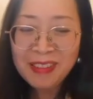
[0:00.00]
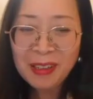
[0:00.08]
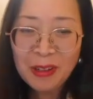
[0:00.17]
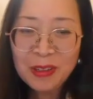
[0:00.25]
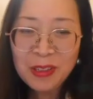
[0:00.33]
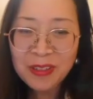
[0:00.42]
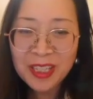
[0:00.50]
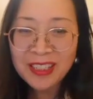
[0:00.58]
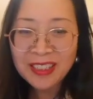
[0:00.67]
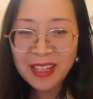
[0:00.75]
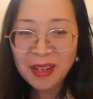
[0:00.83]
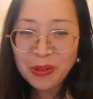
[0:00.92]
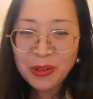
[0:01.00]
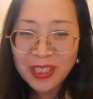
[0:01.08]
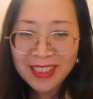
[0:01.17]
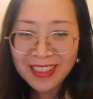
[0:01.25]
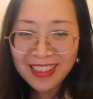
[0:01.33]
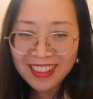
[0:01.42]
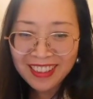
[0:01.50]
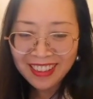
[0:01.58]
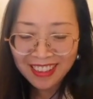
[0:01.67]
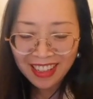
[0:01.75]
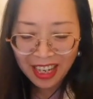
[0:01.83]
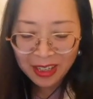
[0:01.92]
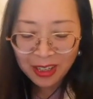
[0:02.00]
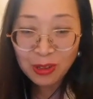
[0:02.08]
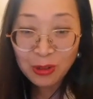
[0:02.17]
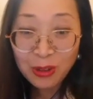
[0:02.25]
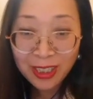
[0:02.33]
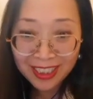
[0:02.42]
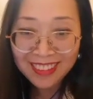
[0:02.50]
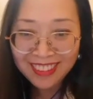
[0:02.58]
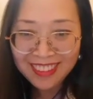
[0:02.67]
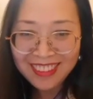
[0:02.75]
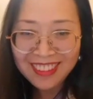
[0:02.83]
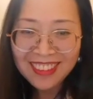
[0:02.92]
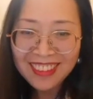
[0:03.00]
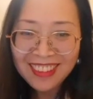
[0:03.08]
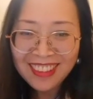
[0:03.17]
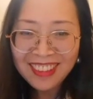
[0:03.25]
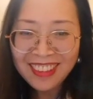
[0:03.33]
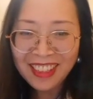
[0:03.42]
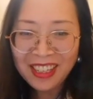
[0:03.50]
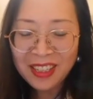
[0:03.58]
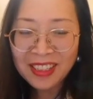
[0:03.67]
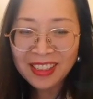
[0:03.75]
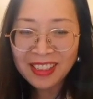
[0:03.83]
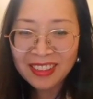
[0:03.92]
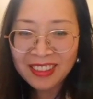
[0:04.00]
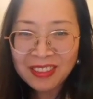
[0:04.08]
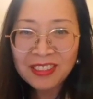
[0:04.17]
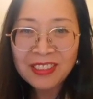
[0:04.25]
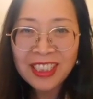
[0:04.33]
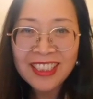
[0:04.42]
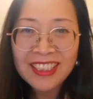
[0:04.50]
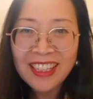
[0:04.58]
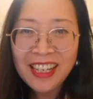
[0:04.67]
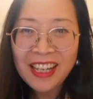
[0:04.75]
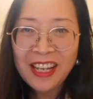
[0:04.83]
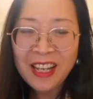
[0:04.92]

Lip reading: lot of examples like cooking. Yeah, cooking.